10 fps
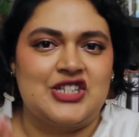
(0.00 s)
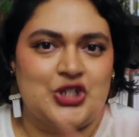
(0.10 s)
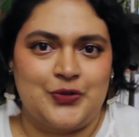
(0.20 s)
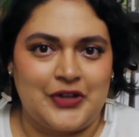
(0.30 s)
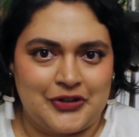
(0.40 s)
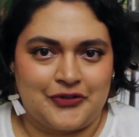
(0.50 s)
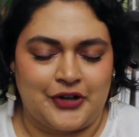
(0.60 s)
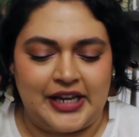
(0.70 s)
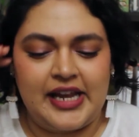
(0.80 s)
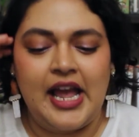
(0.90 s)
do feel
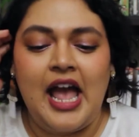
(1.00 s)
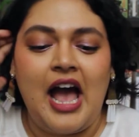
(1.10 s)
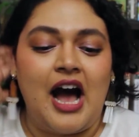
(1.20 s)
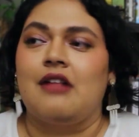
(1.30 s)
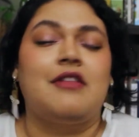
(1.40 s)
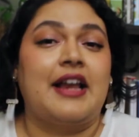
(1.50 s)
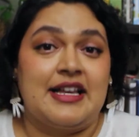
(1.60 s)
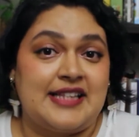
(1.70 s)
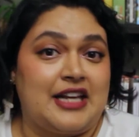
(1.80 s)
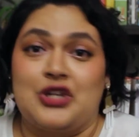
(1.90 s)
free. Like I
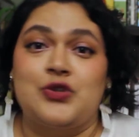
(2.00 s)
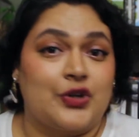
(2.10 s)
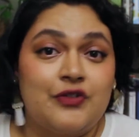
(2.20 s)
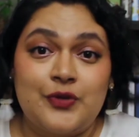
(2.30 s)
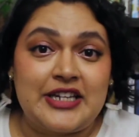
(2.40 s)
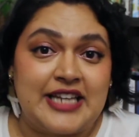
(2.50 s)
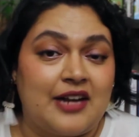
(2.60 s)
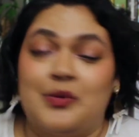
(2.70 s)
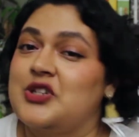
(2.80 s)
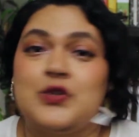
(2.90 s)
said, you don't have to read
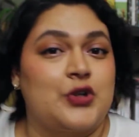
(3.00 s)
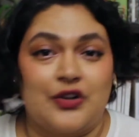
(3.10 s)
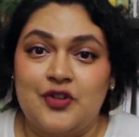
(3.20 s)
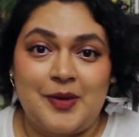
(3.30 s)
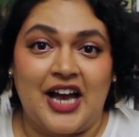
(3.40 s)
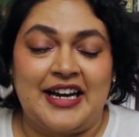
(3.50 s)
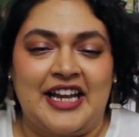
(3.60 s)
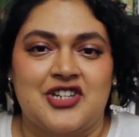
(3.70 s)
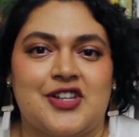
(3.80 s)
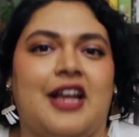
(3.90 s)
10 books, you don't have to be
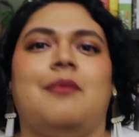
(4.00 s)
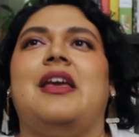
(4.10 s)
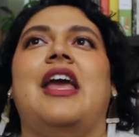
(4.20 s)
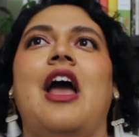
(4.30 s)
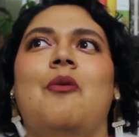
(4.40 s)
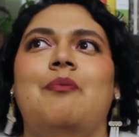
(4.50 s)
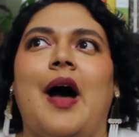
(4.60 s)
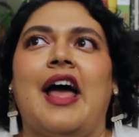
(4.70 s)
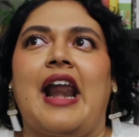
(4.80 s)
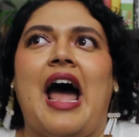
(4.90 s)
unhinged like me,
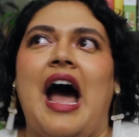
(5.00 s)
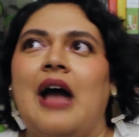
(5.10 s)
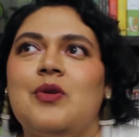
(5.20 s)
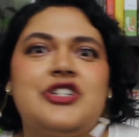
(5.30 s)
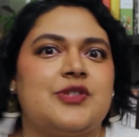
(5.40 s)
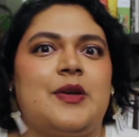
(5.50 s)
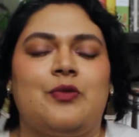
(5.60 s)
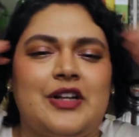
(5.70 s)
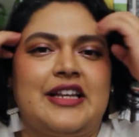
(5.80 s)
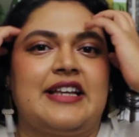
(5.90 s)
but I would just be
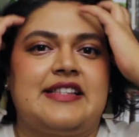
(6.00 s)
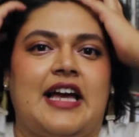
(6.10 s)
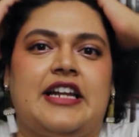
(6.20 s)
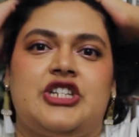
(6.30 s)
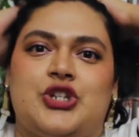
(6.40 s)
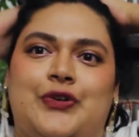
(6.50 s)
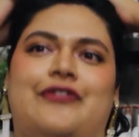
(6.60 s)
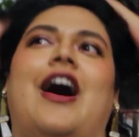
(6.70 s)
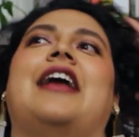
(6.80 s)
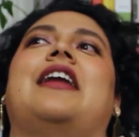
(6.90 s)
really excited to
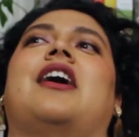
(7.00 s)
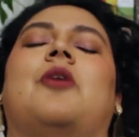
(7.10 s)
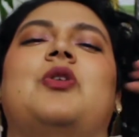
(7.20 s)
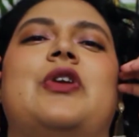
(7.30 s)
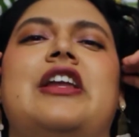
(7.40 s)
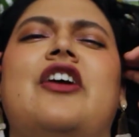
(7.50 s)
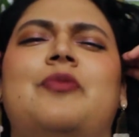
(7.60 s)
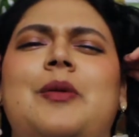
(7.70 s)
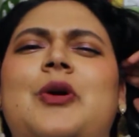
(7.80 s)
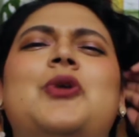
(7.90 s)
find a community of
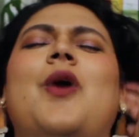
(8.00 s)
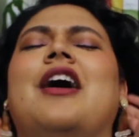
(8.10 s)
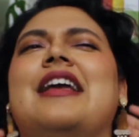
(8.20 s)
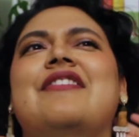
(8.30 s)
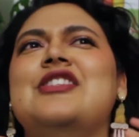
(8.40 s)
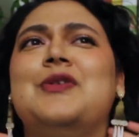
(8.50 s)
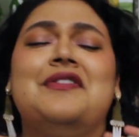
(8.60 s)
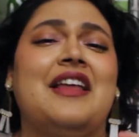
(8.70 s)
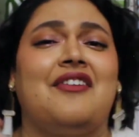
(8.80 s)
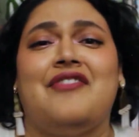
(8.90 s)
people who are even sort of
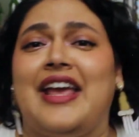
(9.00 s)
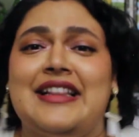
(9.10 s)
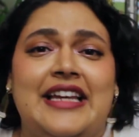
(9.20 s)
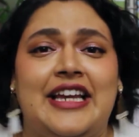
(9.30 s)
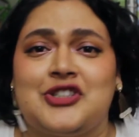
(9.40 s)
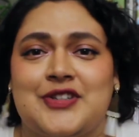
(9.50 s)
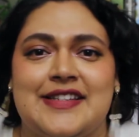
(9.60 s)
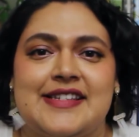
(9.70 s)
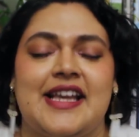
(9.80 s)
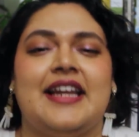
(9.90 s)
like vaguely
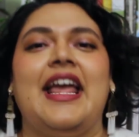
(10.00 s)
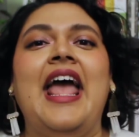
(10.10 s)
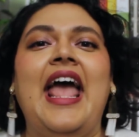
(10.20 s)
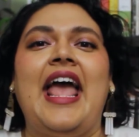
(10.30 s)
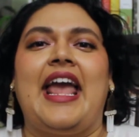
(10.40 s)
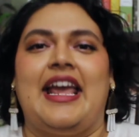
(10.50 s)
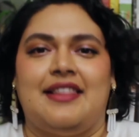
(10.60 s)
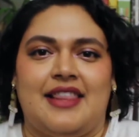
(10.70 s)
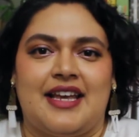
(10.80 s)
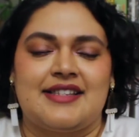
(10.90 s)
interested
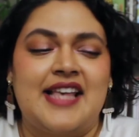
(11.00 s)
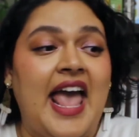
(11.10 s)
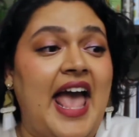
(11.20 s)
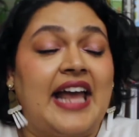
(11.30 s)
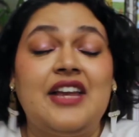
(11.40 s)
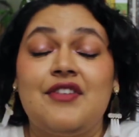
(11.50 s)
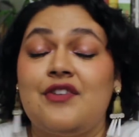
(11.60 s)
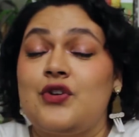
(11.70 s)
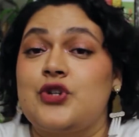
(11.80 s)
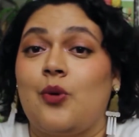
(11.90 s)
in this. And even
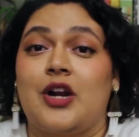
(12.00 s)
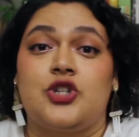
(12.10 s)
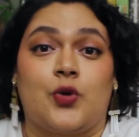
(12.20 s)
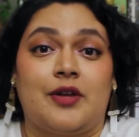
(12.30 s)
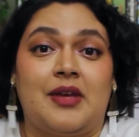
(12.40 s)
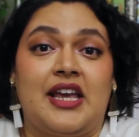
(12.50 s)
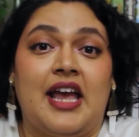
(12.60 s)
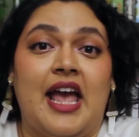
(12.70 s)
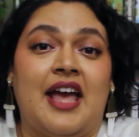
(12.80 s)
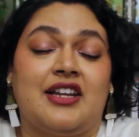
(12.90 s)
if you don't want to join
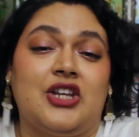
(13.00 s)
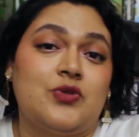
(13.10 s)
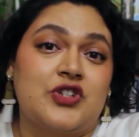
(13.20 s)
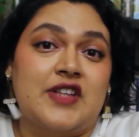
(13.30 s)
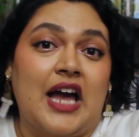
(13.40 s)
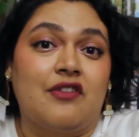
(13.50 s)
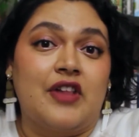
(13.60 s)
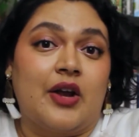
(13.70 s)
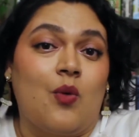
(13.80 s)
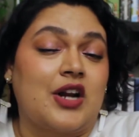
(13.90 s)
me and you just kind of
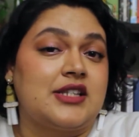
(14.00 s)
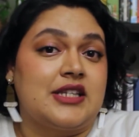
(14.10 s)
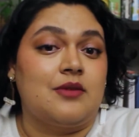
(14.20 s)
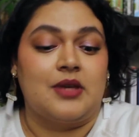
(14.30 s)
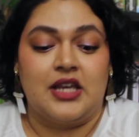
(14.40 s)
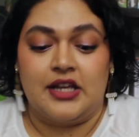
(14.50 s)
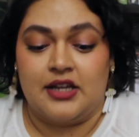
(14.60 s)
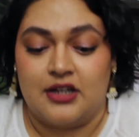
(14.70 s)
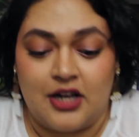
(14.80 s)
like want to see me